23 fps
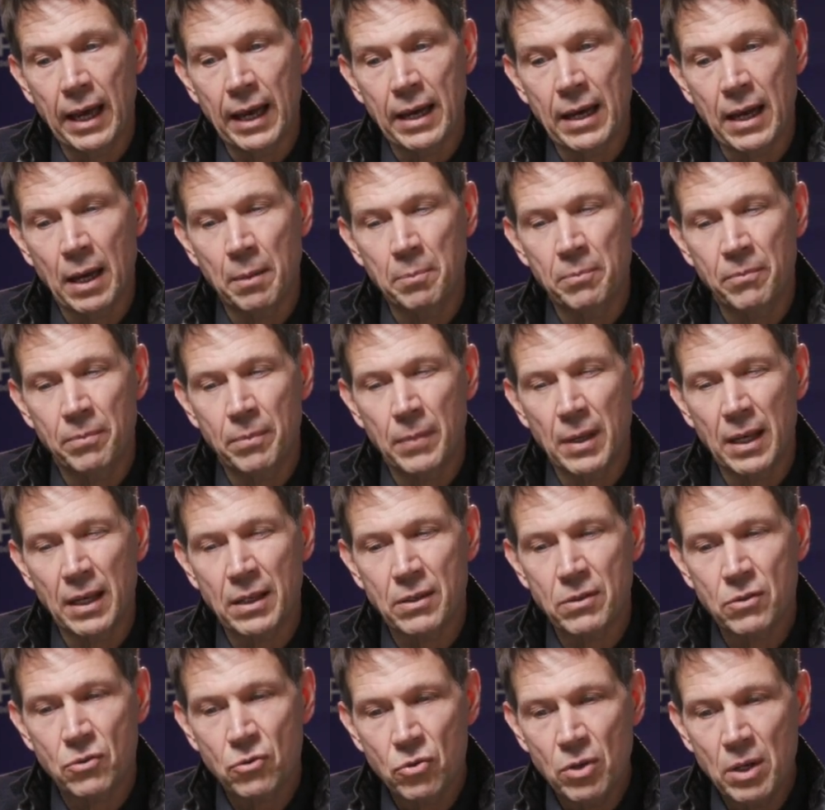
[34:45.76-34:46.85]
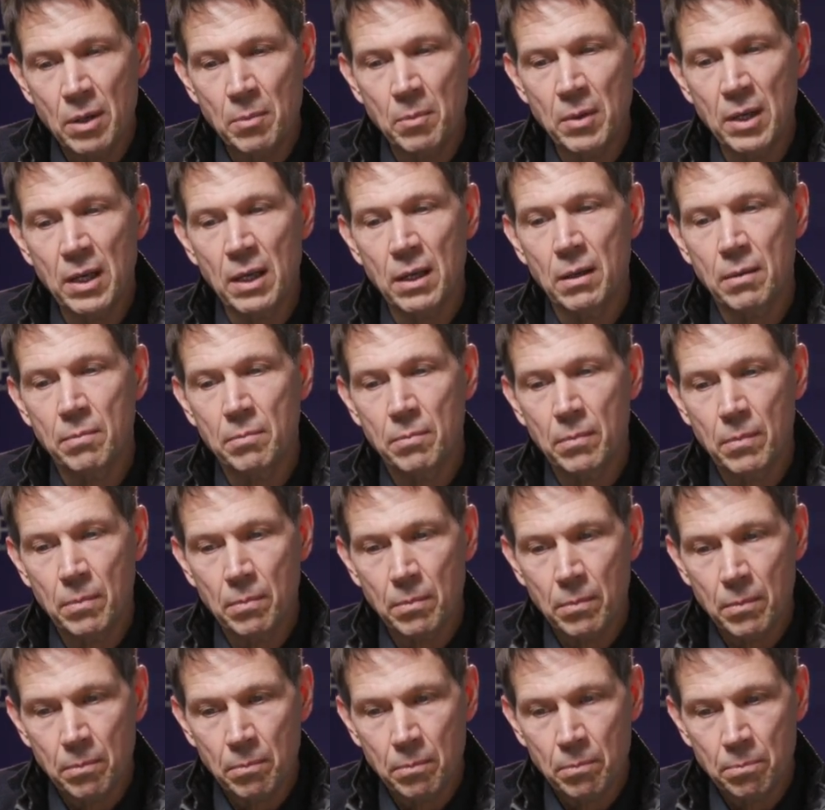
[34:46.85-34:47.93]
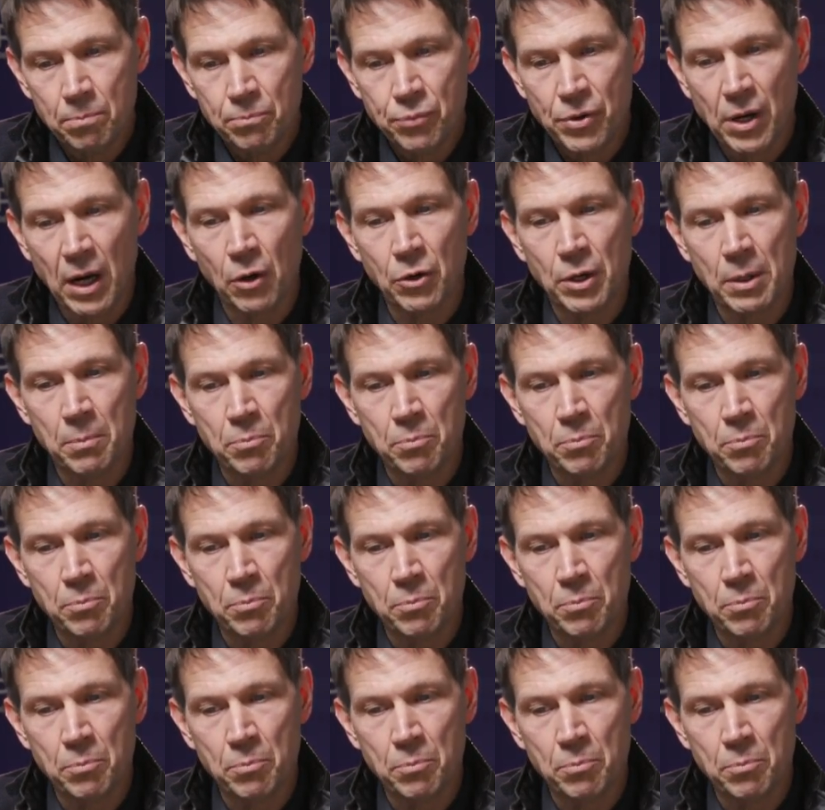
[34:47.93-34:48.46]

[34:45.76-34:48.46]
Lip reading: I'm extremely proud